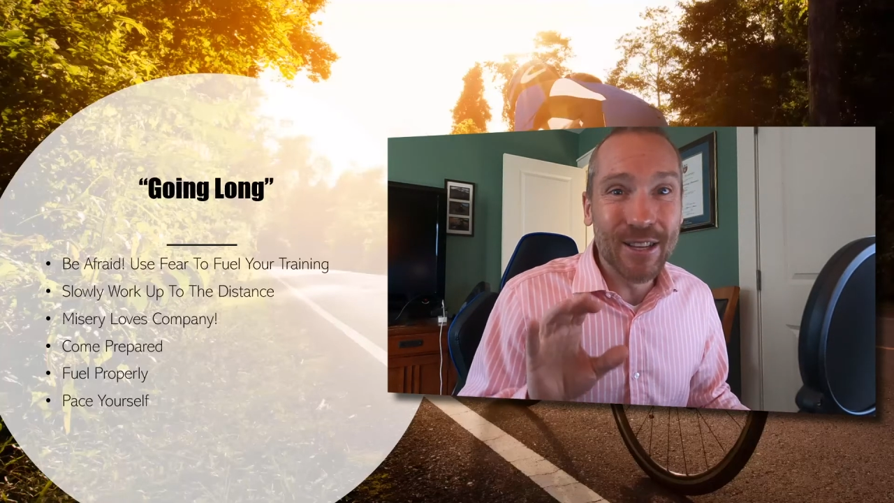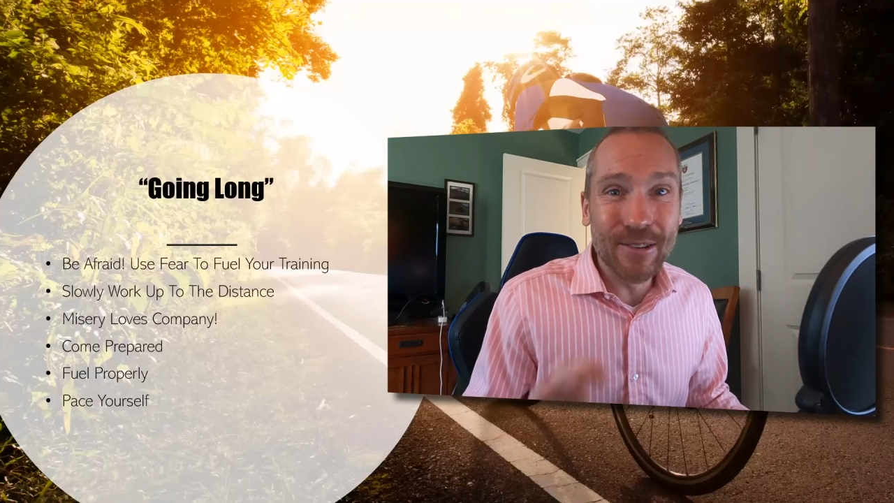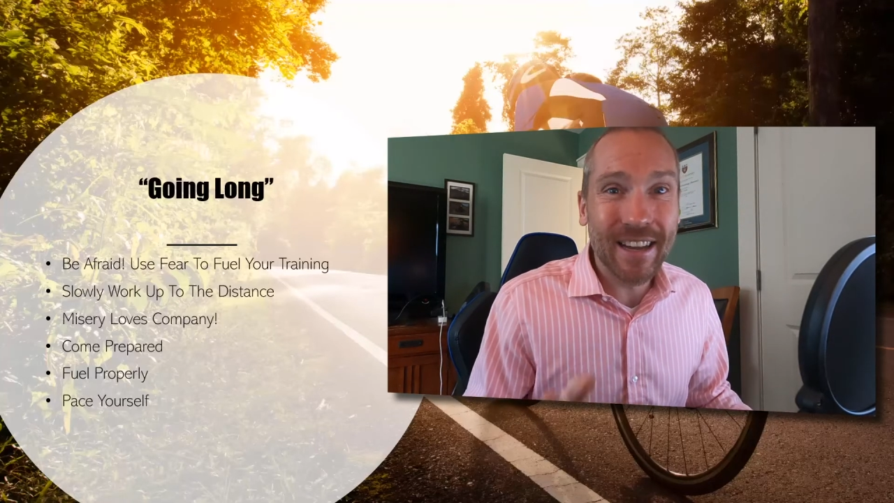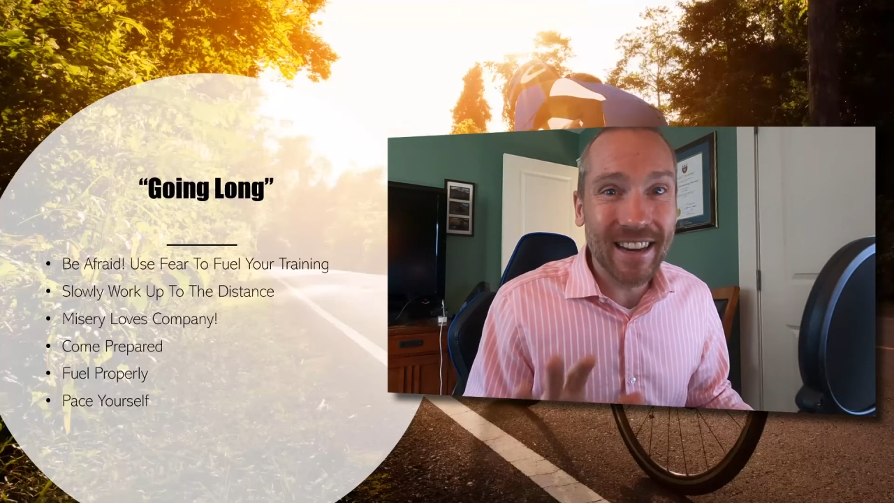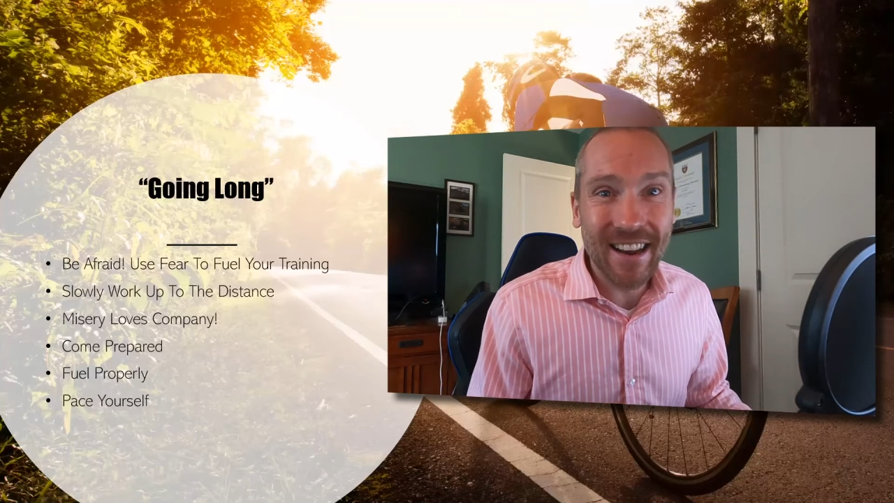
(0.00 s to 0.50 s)

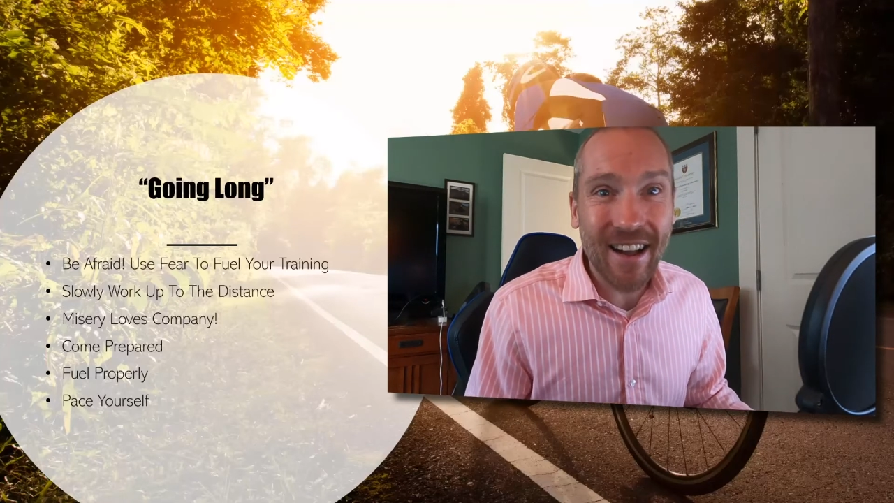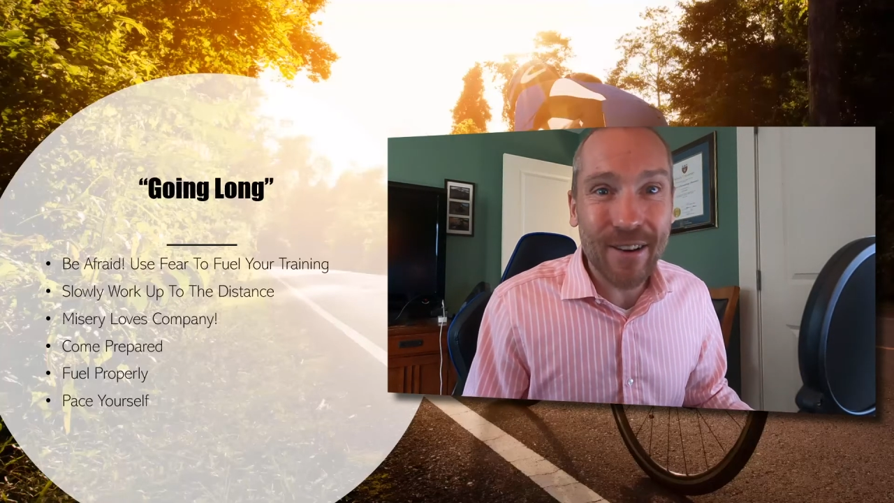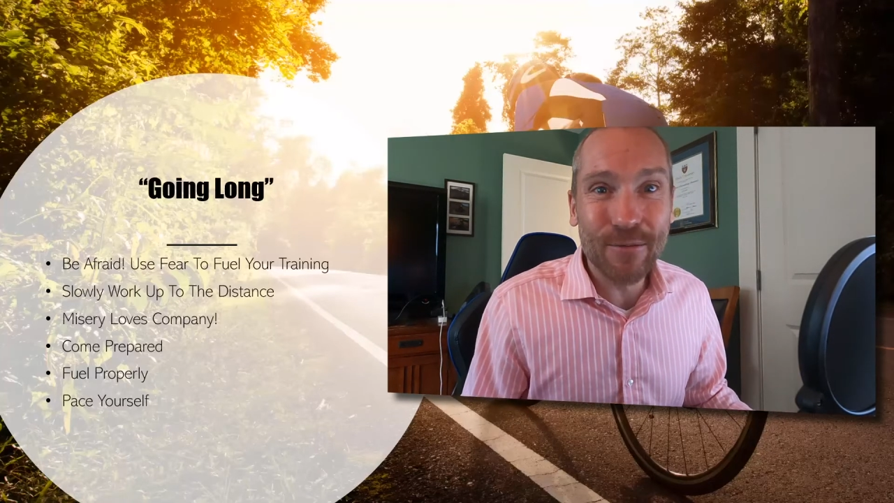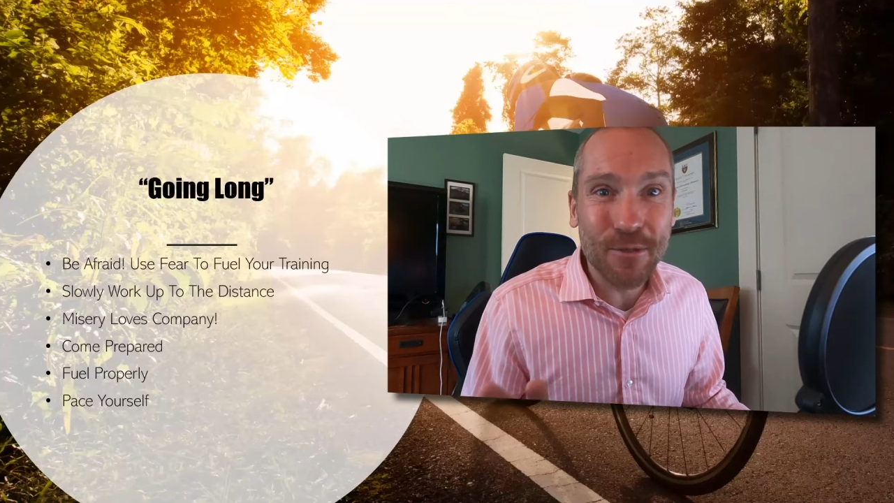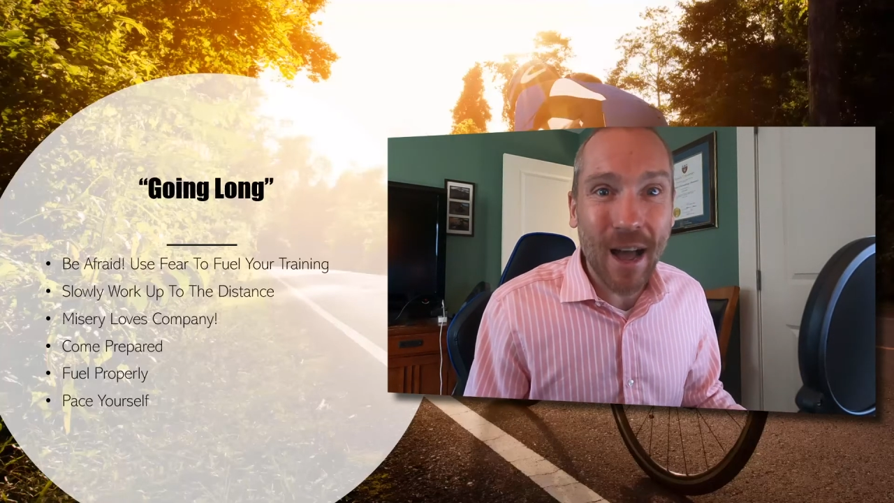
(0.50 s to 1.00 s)
you
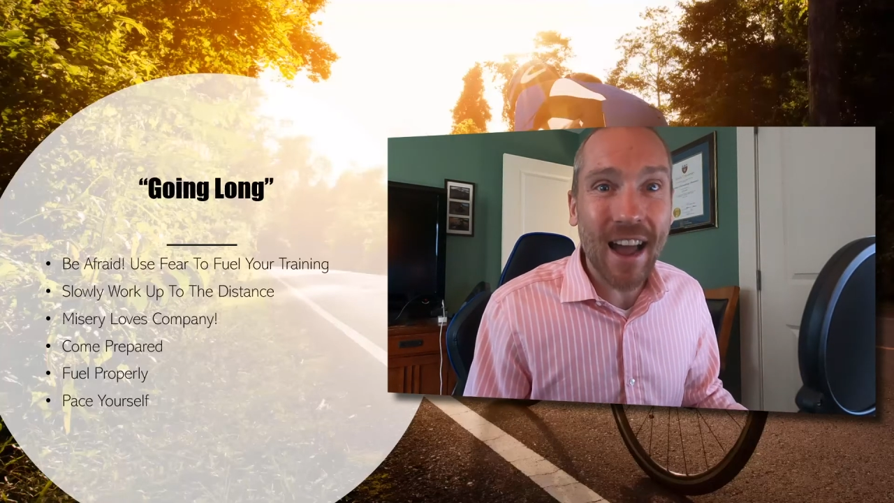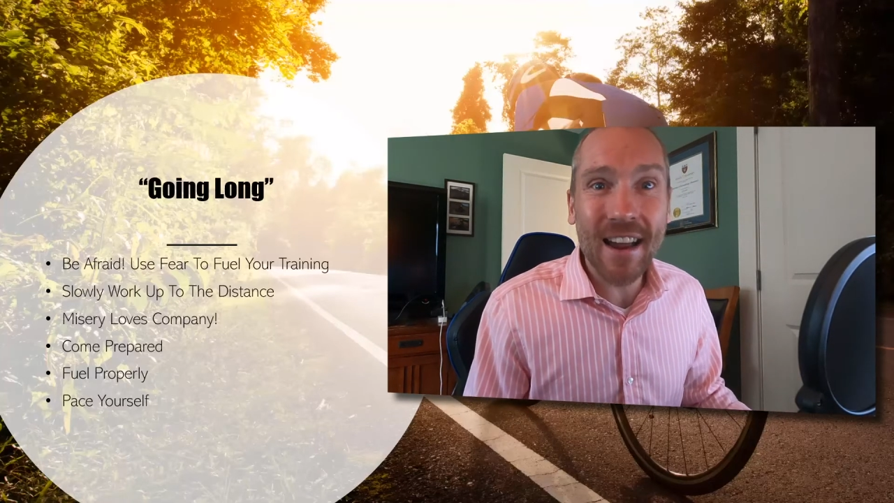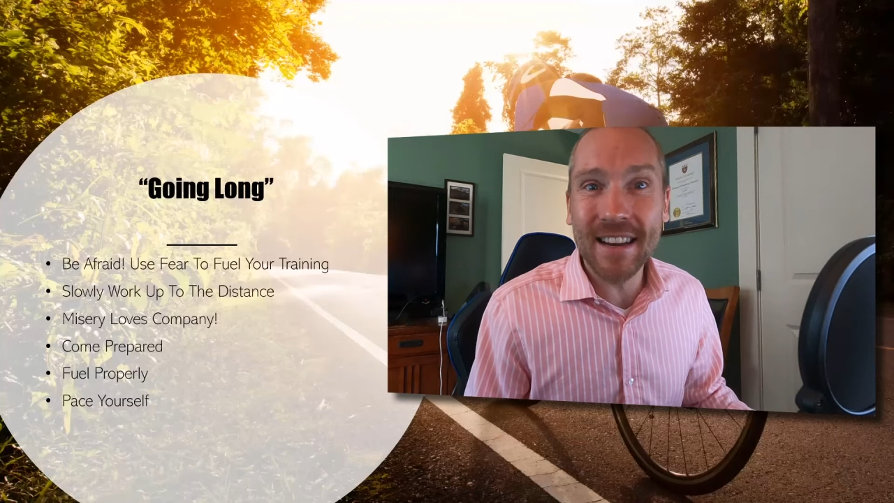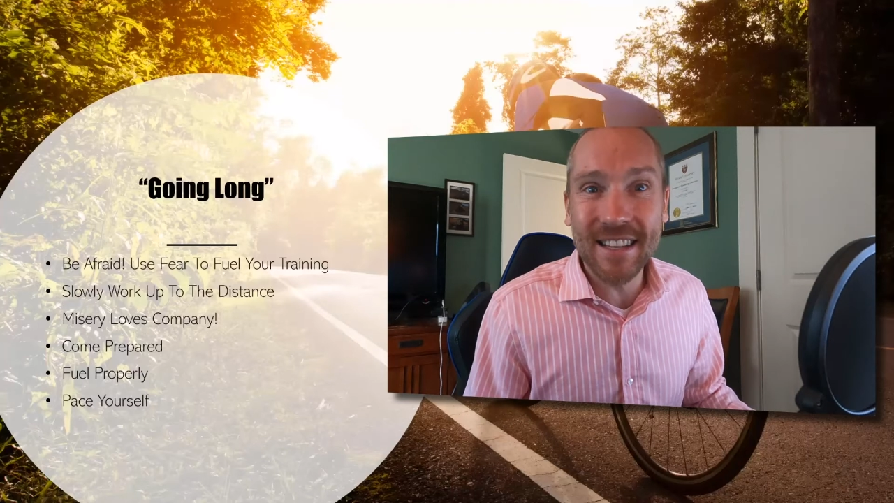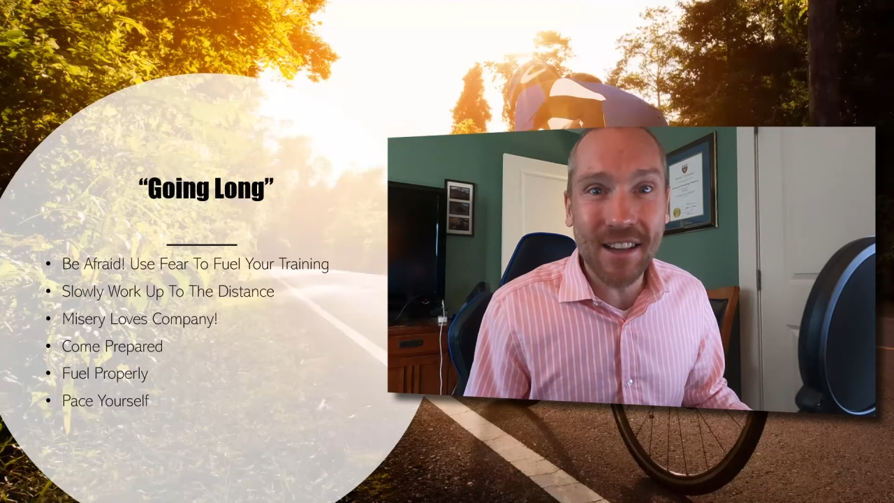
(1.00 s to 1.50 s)
cannot
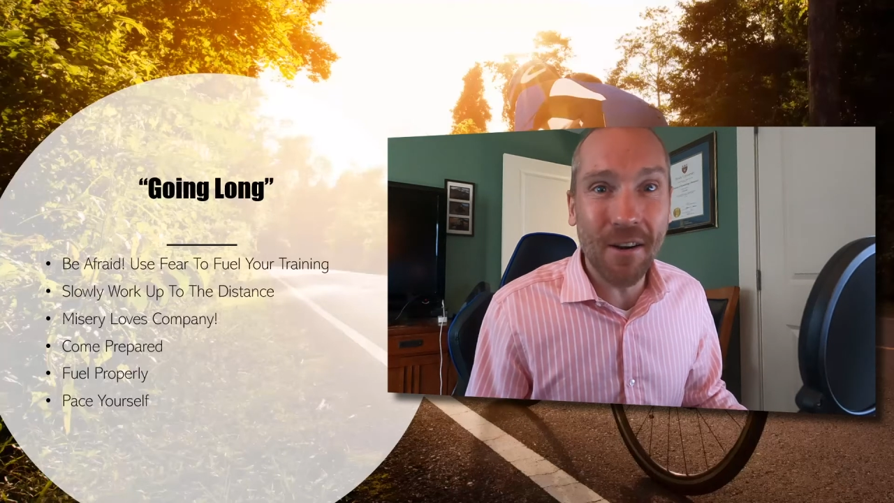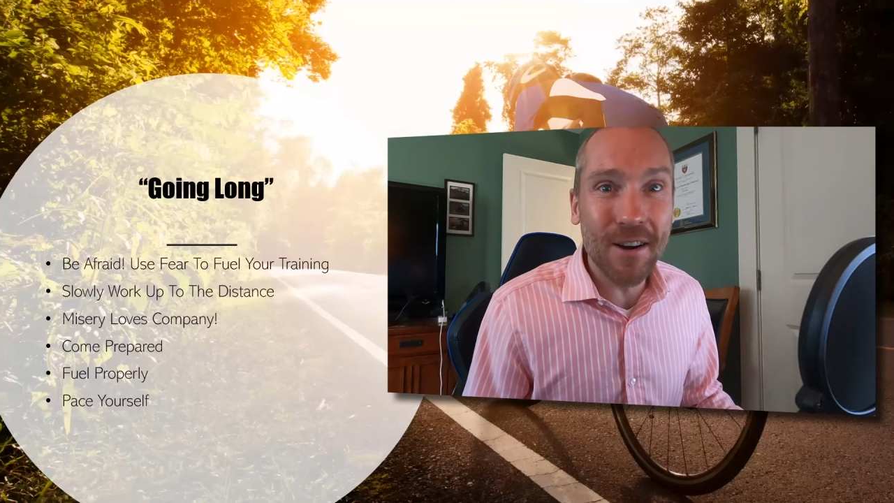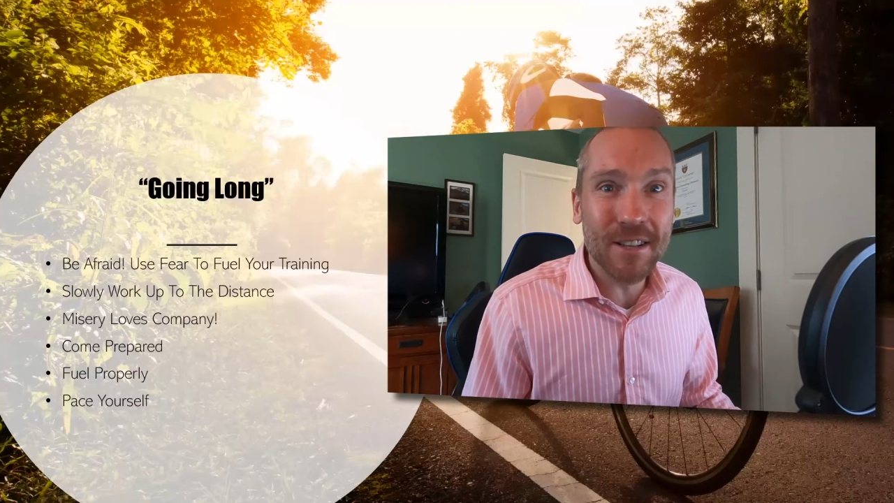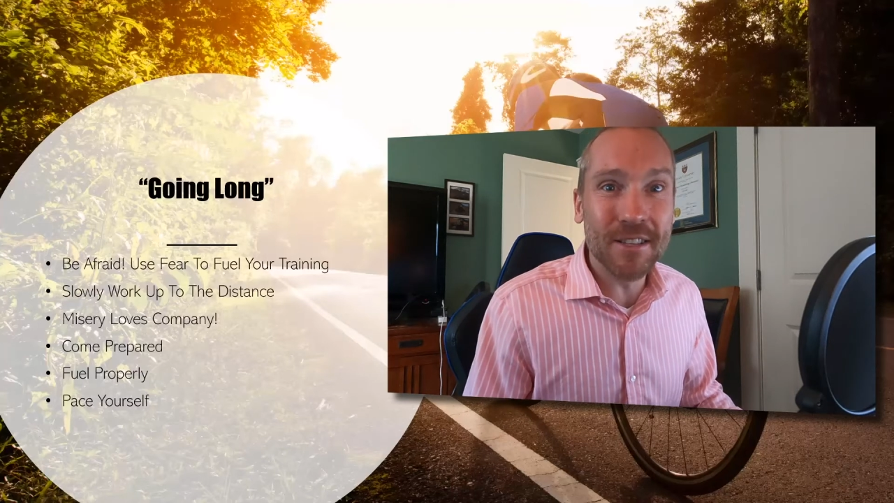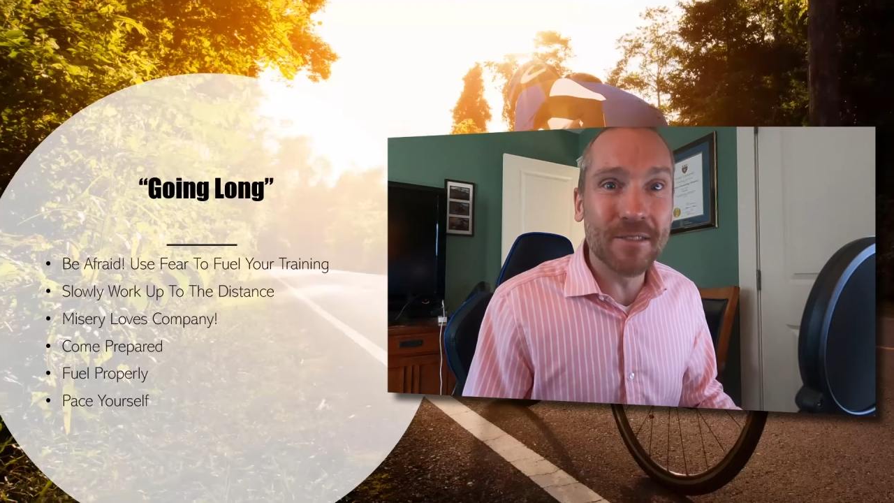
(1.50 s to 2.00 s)
ride as
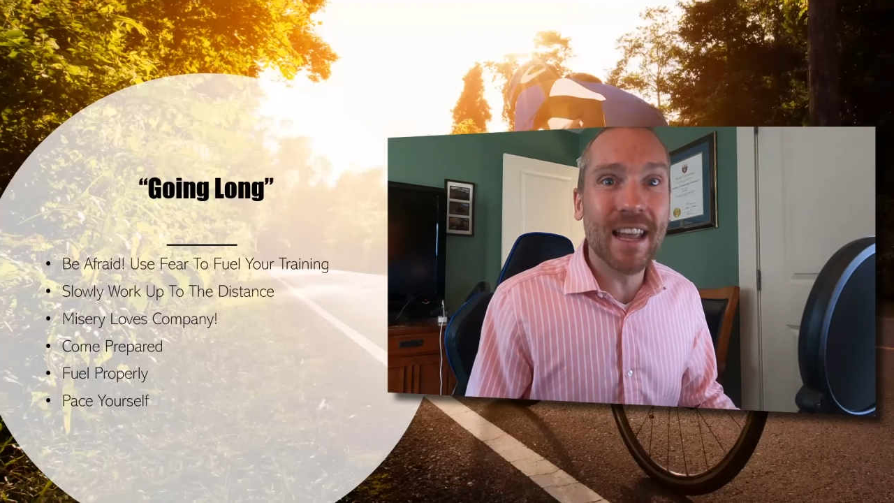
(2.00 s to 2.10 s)
hard as you